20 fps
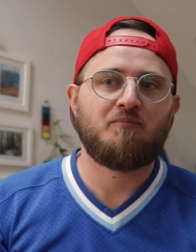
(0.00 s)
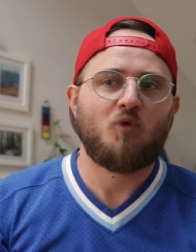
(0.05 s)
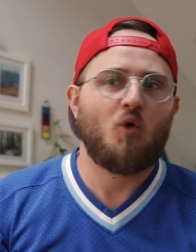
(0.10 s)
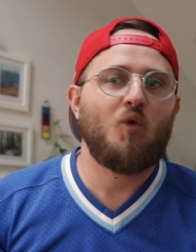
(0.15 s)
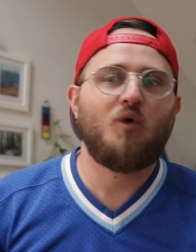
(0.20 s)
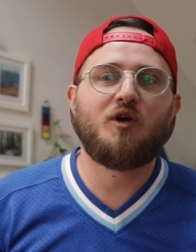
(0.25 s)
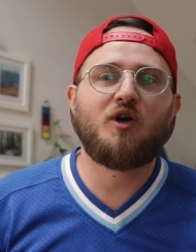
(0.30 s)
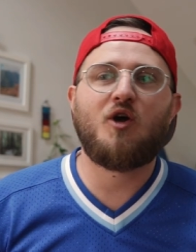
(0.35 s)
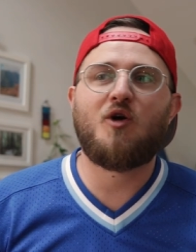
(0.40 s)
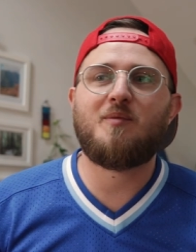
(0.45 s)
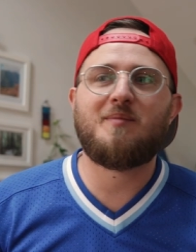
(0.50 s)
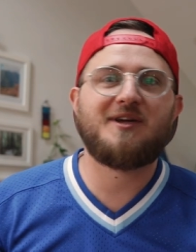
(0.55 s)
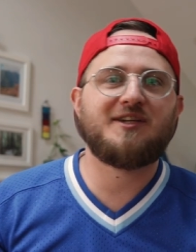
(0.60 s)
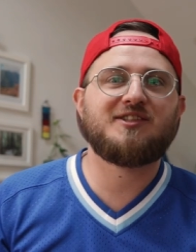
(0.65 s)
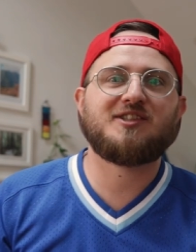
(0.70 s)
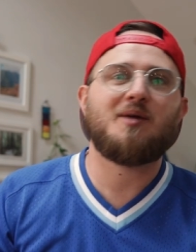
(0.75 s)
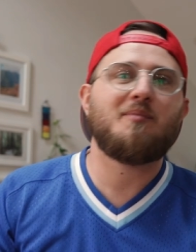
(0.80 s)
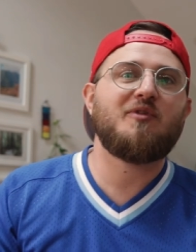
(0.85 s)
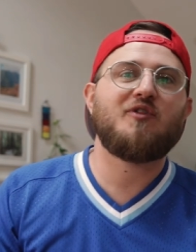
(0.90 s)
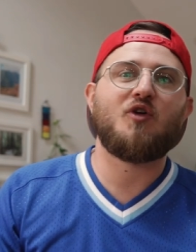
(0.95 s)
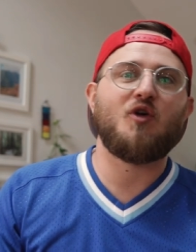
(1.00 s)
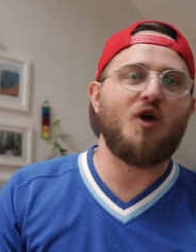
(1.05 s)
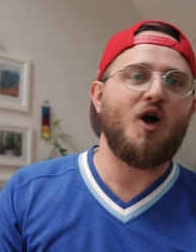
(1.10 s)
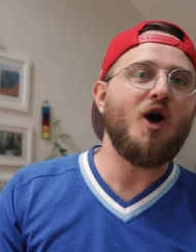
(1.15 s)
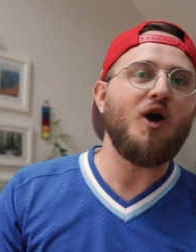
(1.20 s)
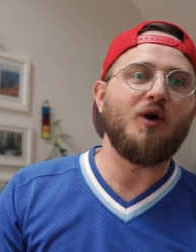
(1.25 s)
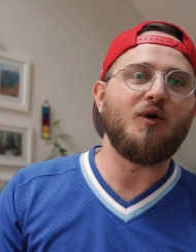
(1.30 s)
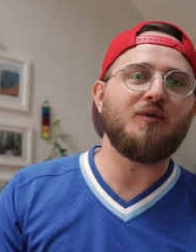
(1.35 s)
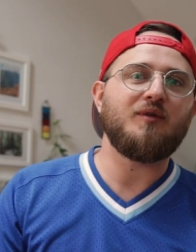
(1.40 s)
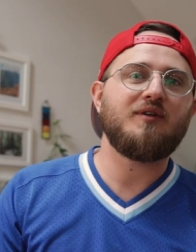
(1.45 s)
Or go make some of your
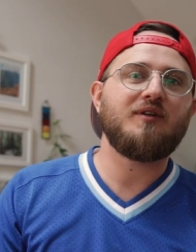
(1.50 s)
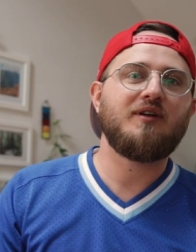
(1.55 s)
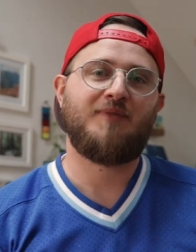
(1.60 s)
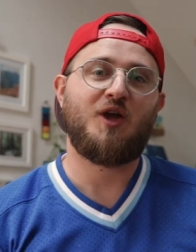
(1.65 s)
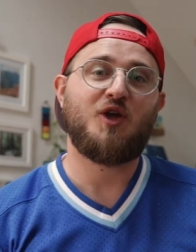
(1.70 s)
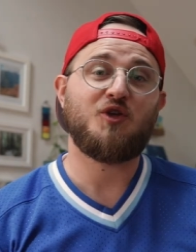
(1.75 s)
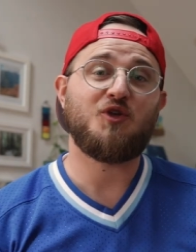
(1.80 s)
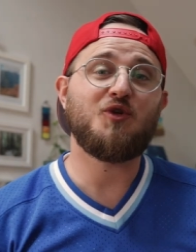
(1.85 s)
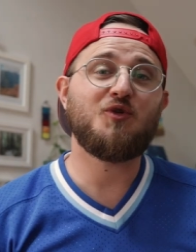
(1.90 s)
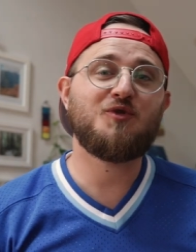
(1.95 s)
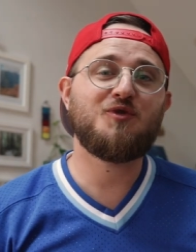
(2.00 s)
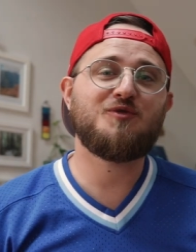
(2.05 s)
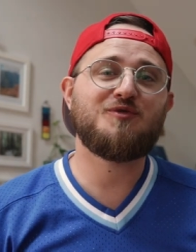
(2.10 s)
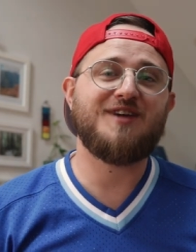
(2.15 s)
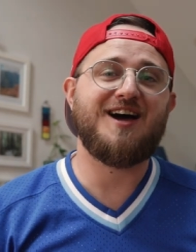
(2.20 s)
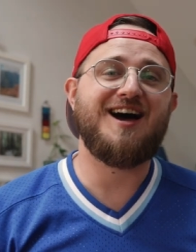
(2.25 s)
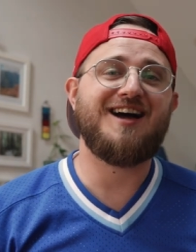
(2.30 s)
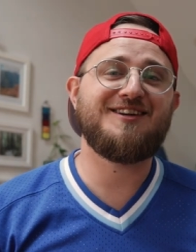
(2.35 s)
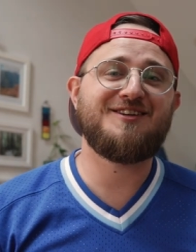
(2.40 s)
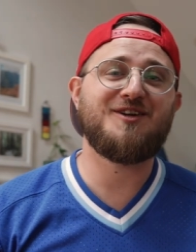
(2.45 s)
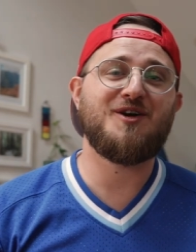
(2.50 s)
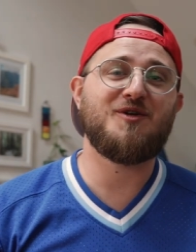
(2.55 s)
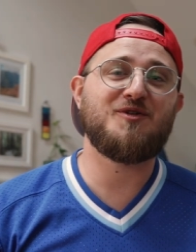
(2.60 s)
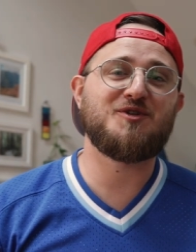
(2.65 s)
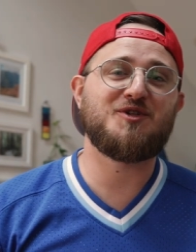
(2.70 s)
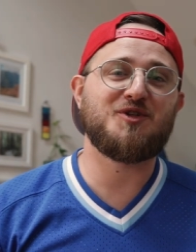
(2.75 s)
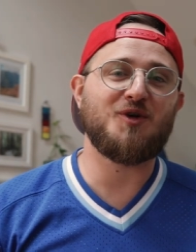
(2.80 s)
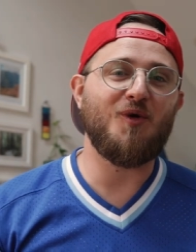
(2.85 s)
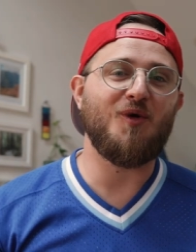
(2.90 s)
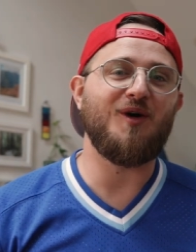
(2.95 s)
own. You do not know
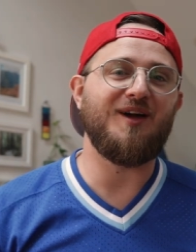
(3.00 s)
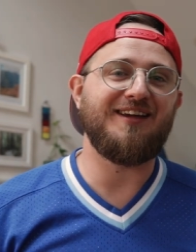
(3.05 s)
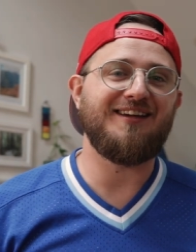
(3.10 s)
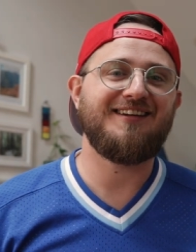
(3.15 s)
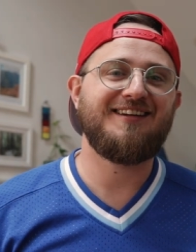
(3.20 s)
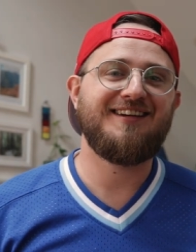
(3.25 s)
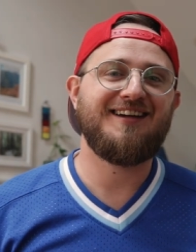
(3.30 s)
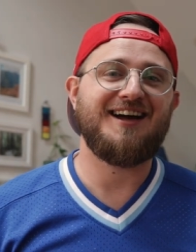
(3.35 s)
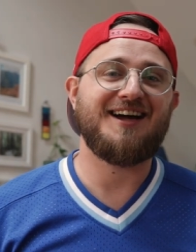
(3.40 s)
joy